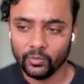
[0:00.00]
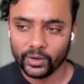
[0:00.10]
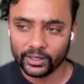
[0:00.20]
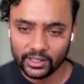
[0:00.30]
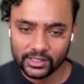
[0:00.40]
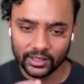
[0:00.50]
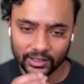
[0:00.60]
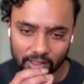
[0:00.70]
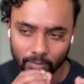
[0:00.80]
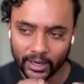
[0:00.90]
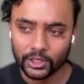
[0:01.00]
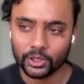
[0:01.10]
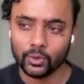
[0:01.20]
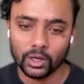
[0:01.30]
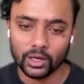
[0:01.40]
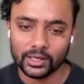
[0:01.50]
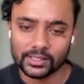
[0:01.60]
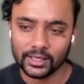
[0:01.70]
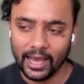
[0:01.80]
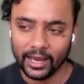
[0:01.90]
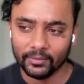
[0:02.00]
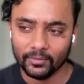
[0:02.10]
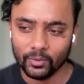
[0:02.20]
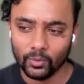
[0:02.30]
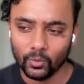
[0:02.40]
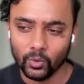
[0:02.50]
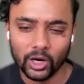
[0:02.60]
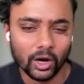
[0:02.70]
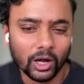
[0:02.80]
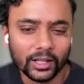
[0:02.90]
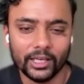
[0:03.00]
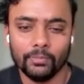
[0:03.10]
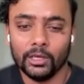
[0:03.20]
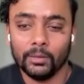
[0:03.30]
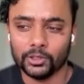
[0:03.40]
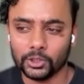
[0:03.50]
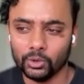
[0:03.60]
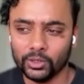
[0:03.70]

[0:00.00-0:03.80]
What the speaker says: where these are these micro worlds and what all can people do?